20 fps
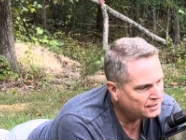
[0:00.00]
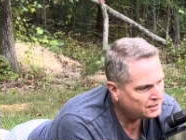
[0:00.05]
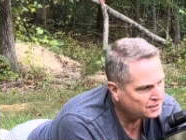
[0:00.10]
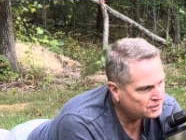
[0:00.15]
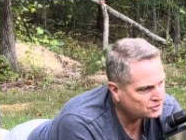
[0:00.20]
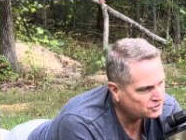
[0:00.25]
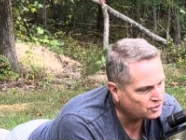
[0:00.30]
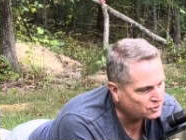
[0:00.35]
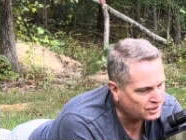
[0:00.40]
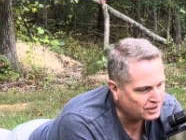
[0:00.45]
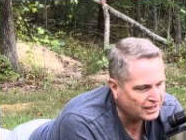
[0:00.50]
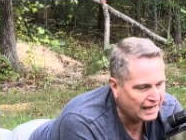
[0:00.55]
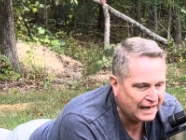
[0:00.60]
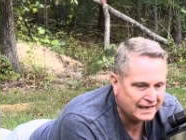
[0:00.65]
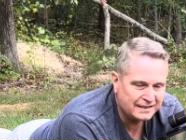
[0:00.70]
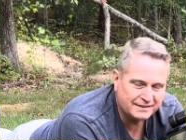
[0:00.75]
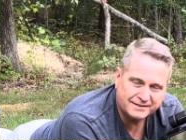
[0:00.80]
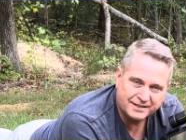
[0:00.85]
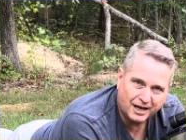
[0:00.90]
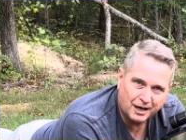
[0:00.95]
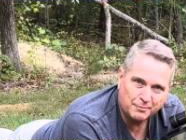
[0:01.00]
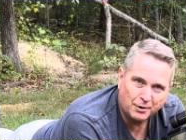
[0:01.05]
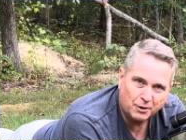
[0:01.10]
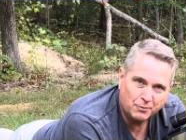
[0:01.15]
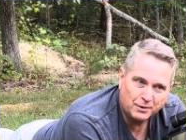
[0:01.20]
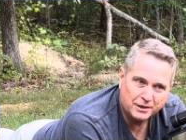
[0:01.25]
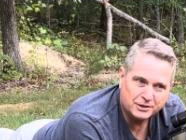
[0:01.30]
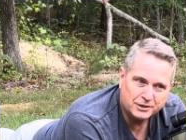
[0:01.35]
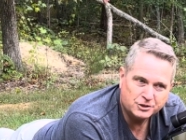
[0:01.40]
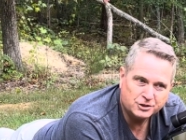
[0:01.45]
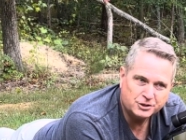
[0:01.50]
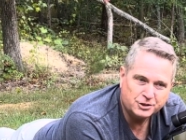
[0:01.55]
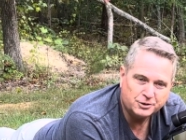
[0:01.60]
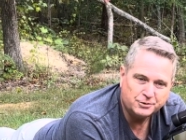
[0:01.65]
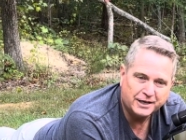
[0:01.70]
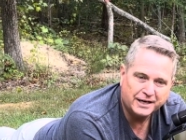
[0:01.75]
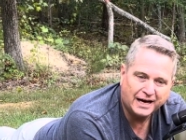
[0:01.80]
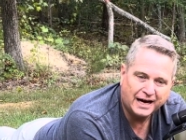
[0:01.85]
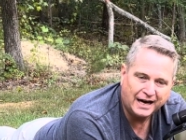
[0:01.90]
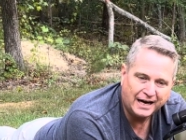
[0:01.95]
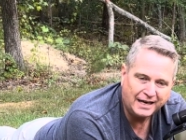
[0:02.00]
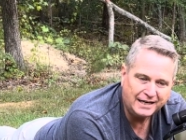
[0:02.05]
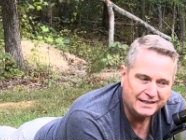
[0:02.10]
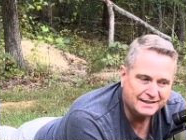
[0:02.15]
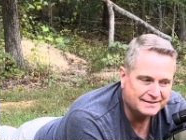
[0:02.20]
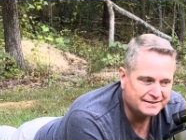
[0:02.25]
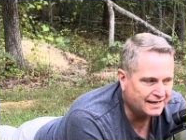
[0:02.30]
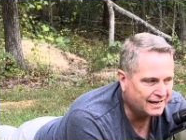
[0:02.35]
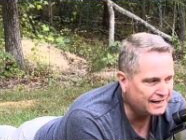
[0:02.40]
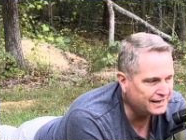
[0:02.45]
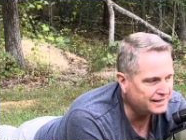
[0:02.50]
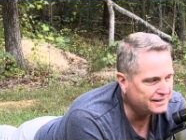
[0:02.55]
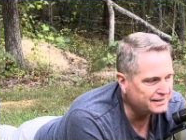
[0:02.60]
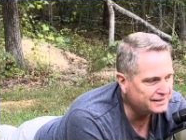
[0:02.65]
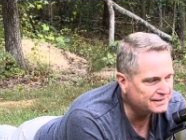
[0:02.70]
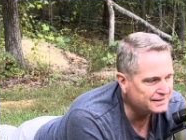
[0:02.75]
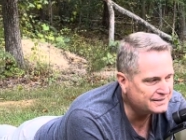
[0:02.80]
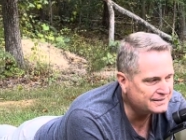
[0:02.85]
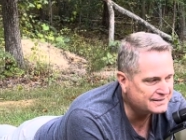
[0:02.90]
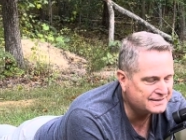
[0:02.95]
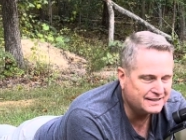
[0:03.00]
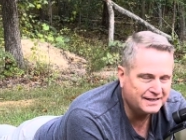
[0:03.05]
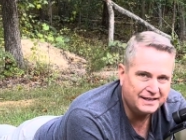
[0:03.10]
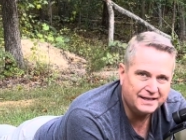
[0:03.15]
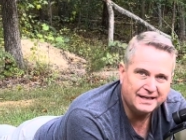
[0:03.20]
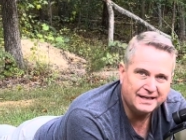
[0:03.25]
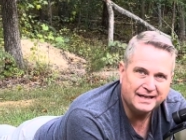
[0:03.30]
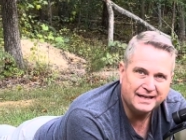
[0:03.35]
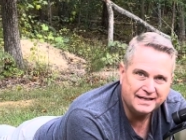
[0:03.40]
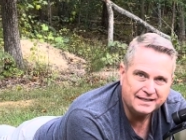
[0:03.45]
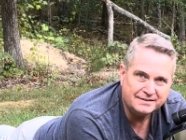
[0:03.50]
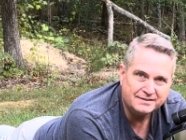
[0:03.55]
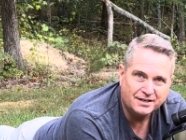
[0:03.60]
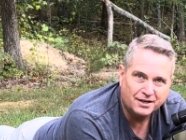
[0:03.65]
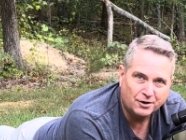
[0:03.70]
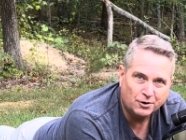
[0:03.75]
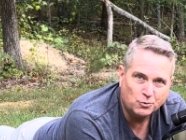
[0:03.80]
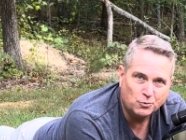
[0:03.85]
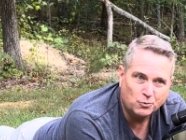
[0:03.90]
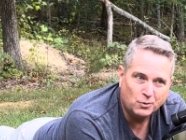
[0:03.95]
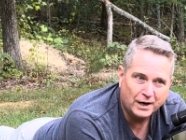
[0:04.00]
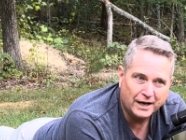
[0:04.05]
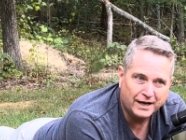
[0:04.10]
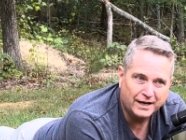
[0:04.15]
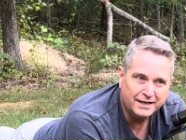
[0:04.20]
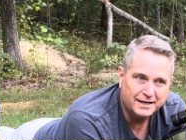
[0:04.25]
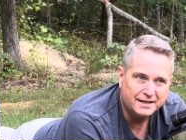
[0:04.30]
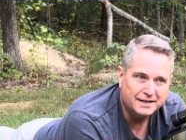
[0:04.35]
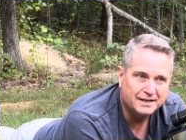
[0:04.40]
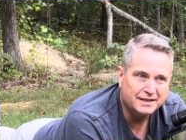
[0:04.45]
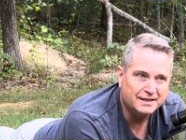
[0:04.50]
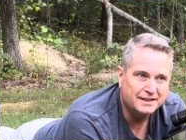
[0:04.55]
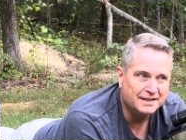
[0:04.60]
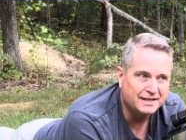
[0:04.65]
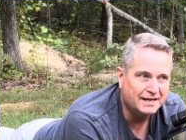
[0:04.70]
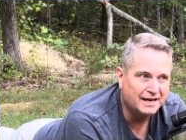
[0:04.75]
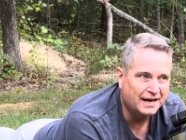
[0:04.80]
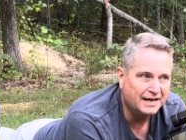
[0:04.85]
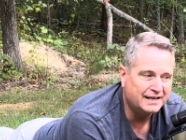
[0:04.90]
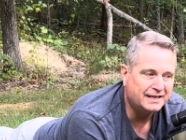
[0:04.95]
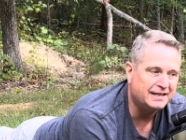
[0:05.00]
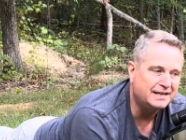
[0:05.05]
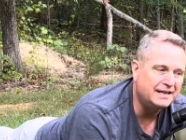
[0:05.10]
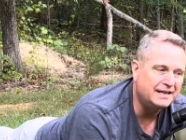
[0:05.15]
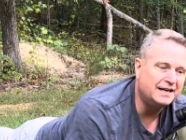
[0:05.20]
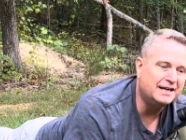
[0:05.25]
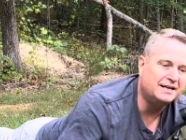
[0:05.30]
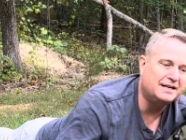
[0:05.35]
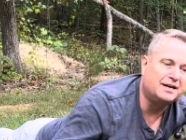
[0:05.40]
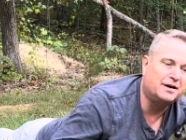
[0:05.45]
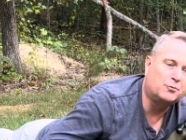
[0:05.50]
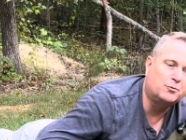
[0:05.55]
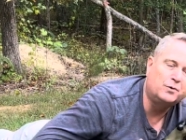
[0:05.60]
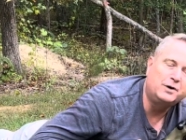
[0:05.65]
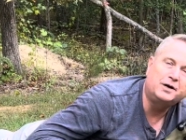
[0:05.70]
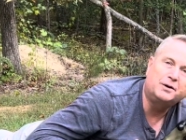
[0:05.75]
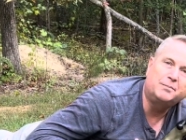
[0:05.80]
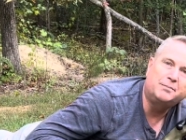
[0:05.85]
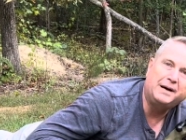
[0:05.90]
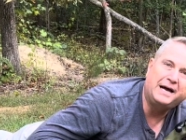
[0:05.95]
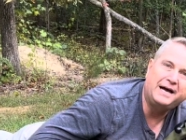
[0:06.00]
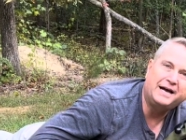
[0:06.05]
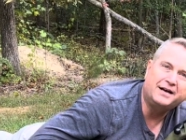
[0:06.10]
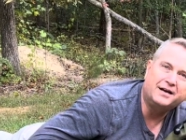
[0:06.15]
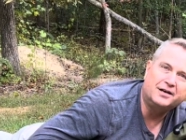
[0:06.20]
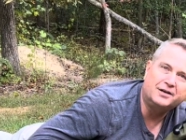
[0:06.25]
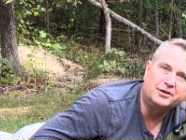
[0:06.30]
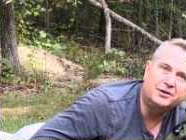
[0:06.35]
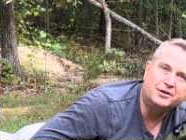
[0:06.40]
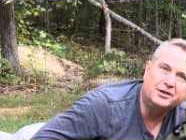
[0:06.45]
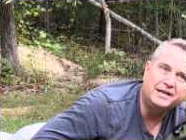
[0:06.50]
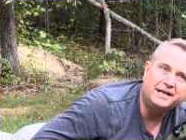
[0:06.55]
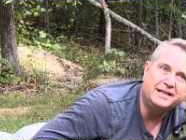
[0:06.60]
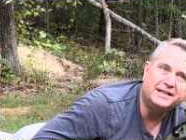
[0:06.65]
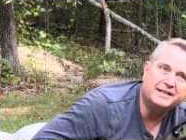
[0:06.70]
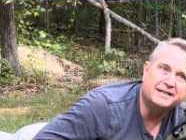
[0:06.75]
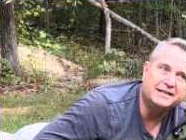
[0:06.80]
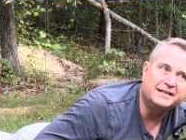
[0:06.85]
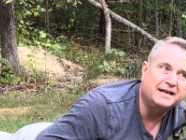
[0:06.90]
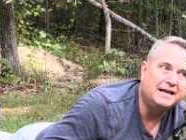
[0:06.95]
So the last time I went shooting, I decided to see, is there a way that I can get a rear bag underneath it